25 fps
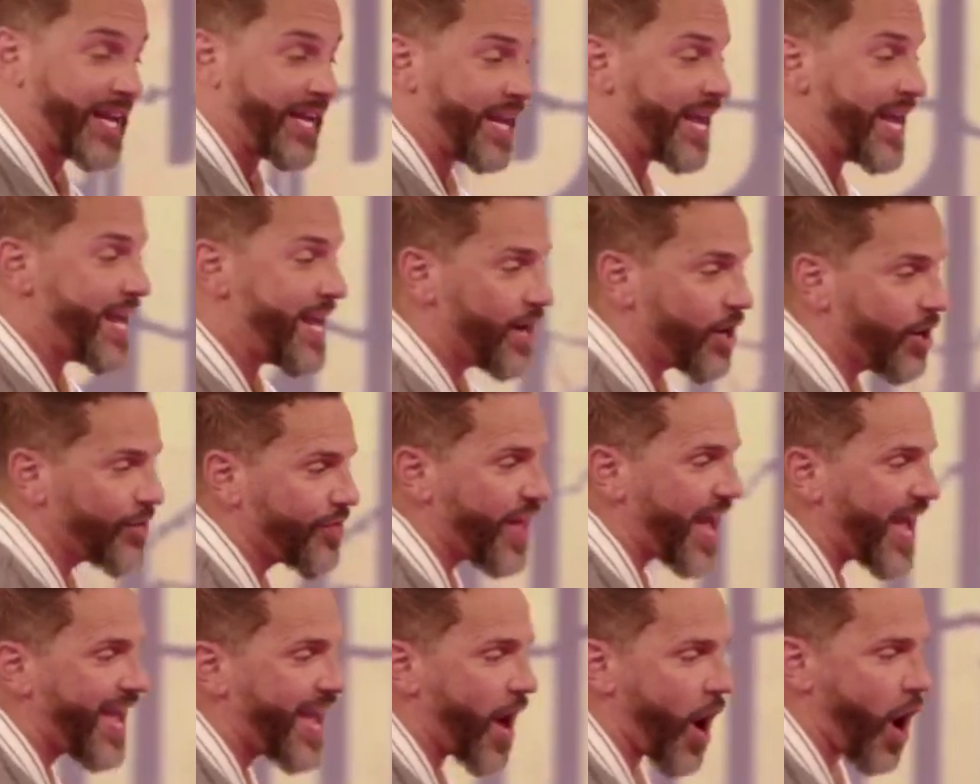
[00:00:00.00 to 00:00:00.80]
And here
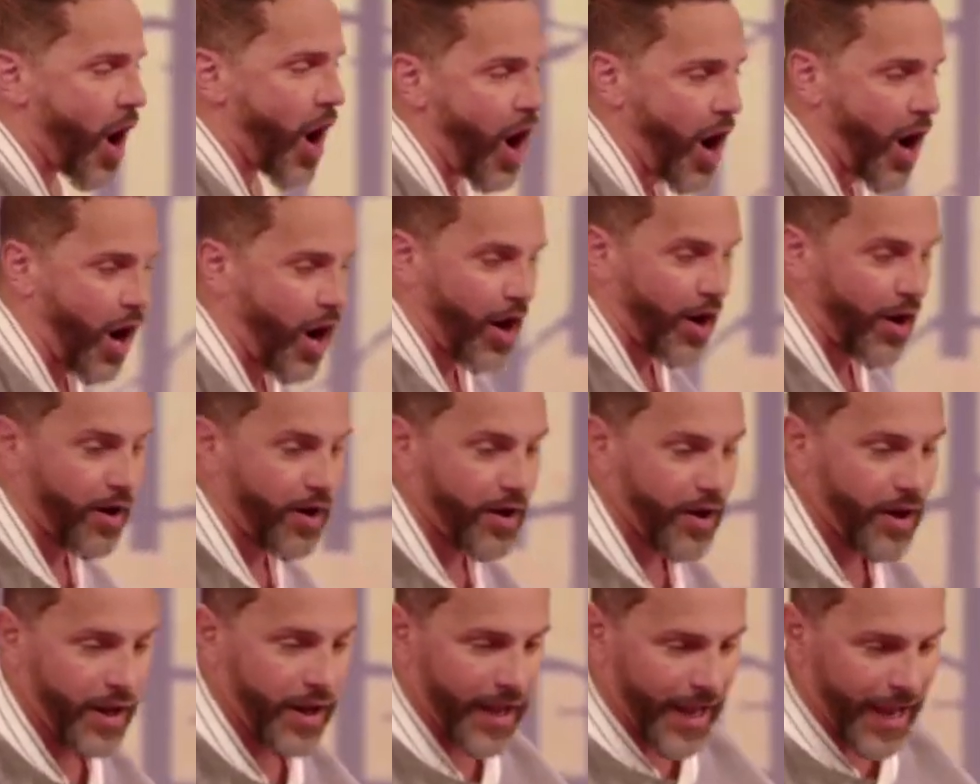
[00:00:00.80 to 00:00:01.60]
they are,
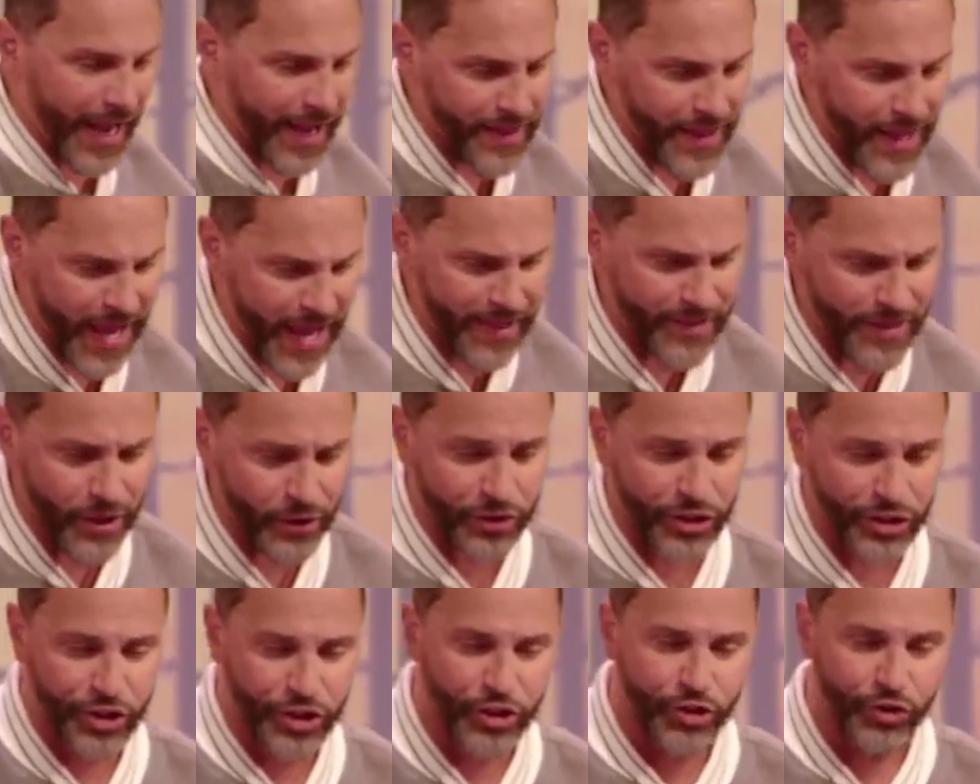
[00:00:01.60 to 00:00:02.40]
and they're
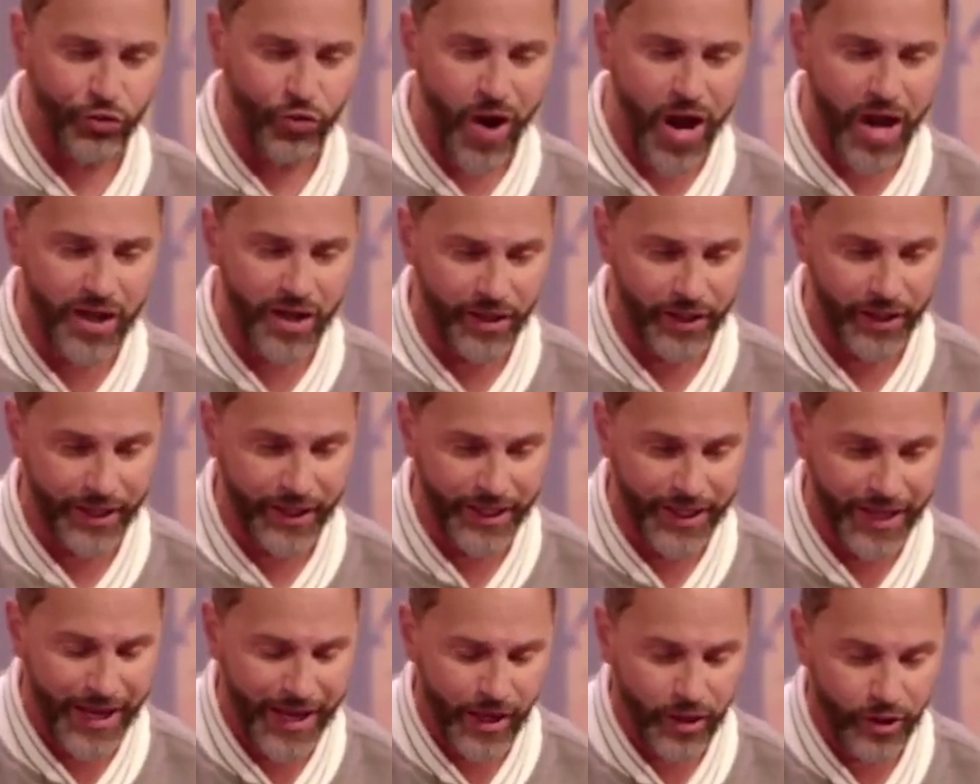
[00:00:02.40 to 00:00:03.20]

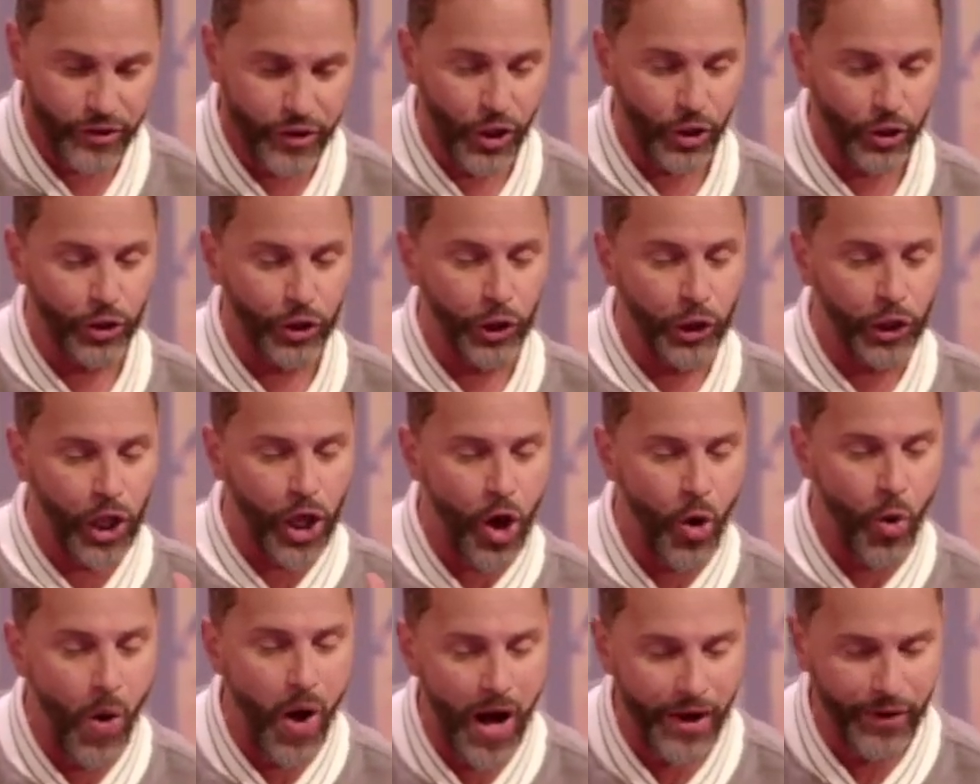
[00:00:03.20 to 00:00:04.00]
struggling, they're
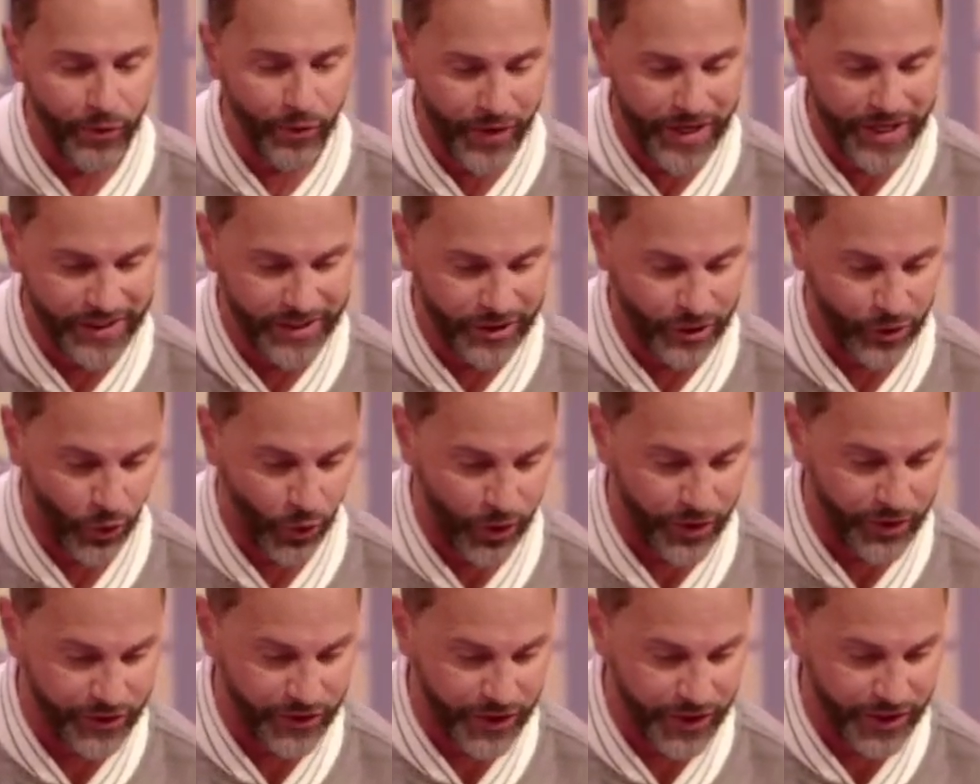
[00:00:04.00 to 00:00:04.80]
low on
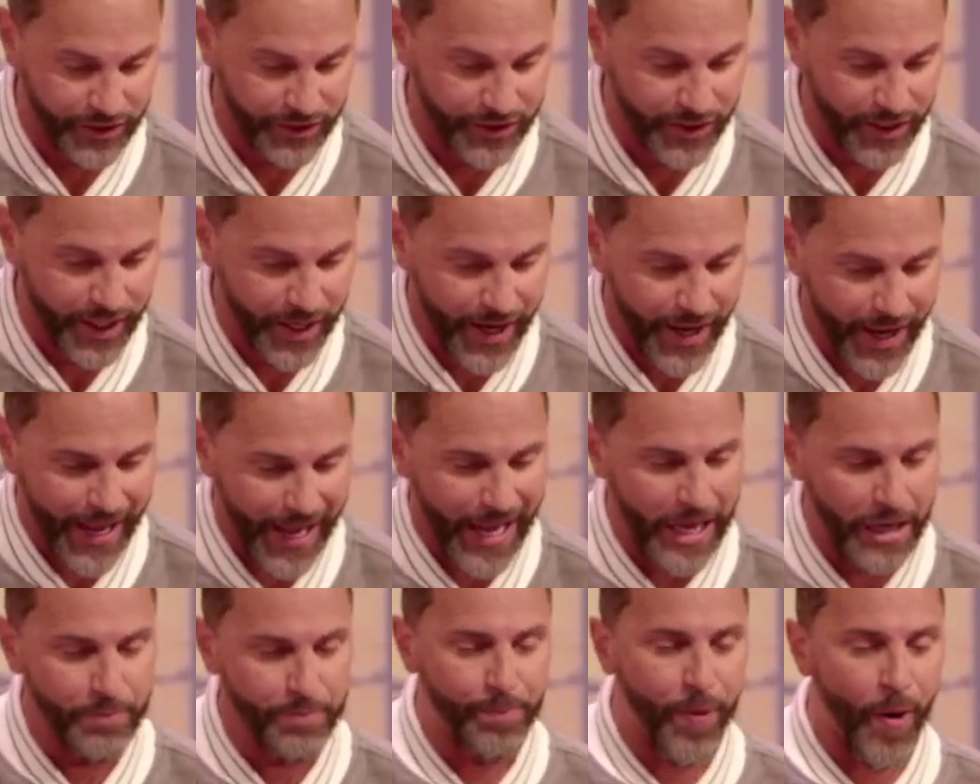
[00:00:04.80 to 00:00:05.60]
resources,
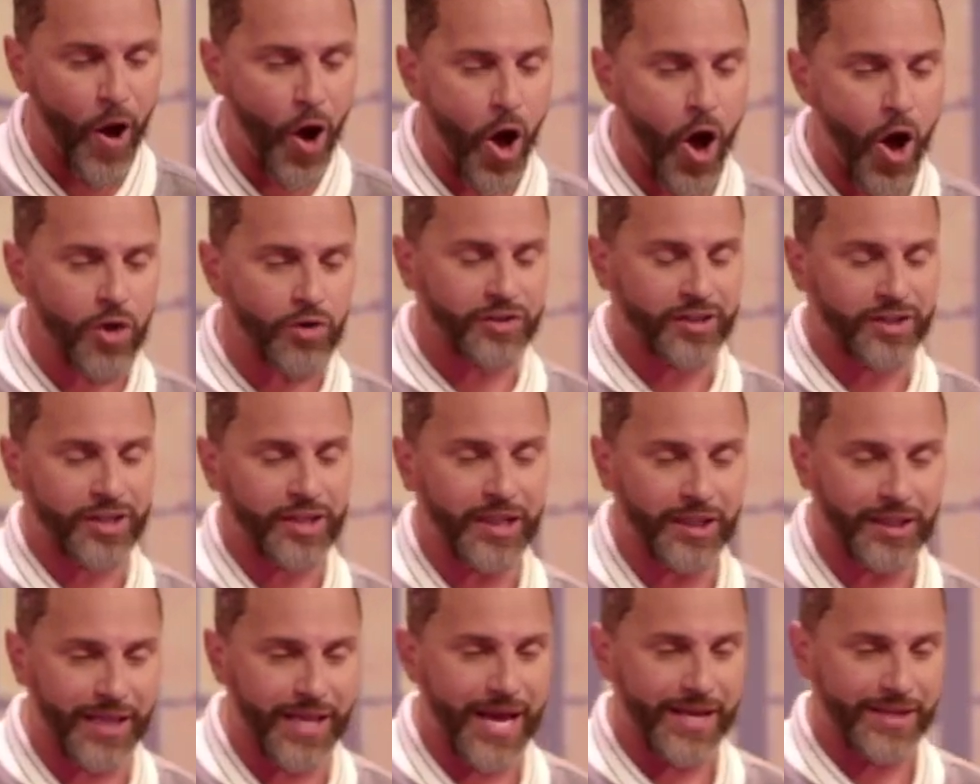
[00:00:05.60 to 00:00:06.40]
and Paul's
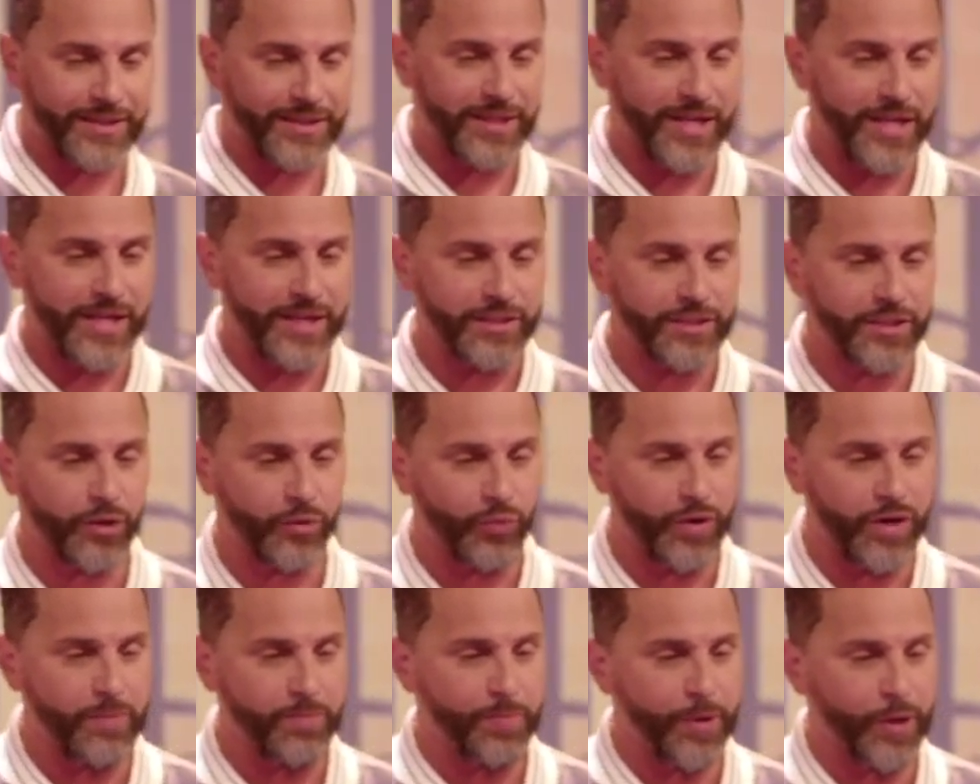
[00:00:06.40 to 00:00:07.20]
collecting to
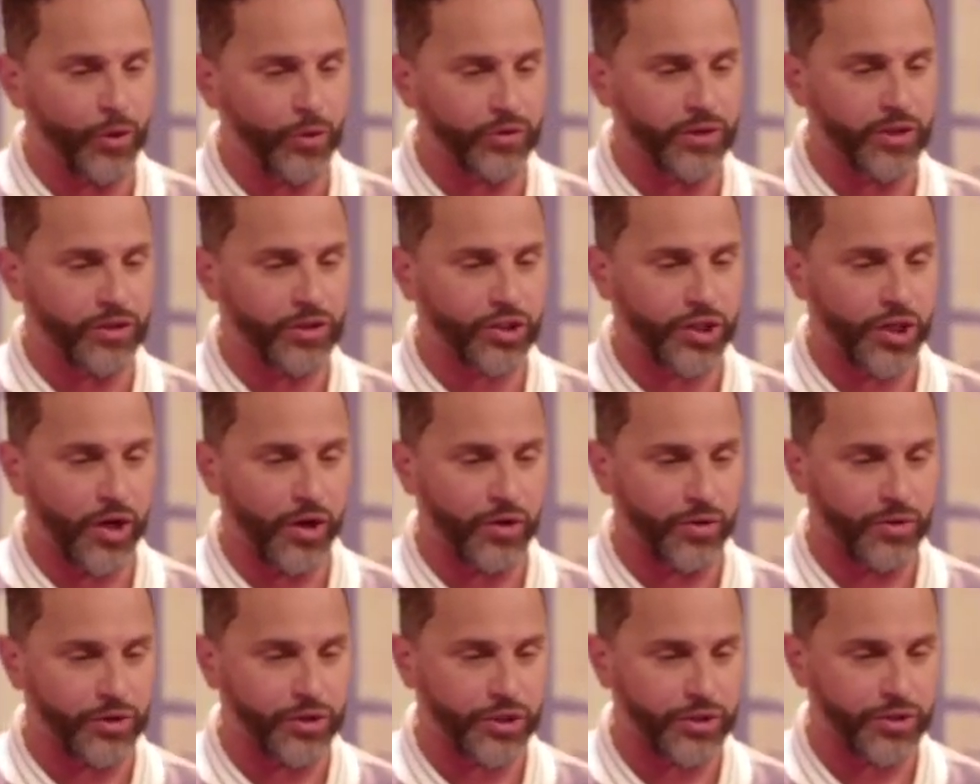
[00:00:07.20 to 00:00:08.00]
rebuild the
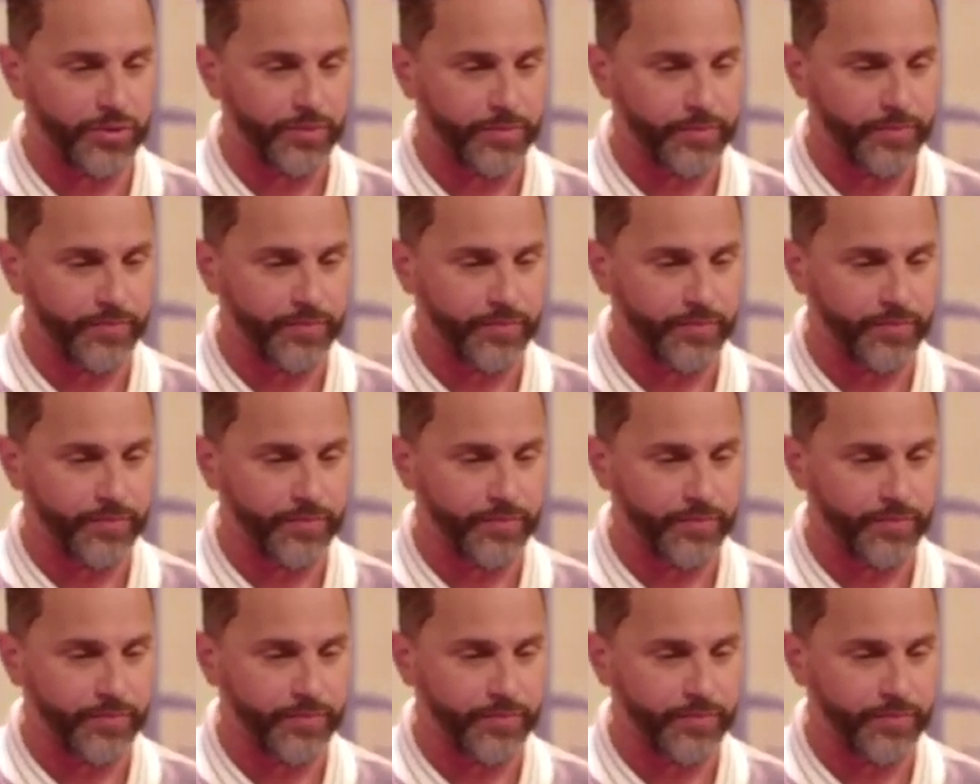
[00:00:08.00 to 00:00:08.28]
church.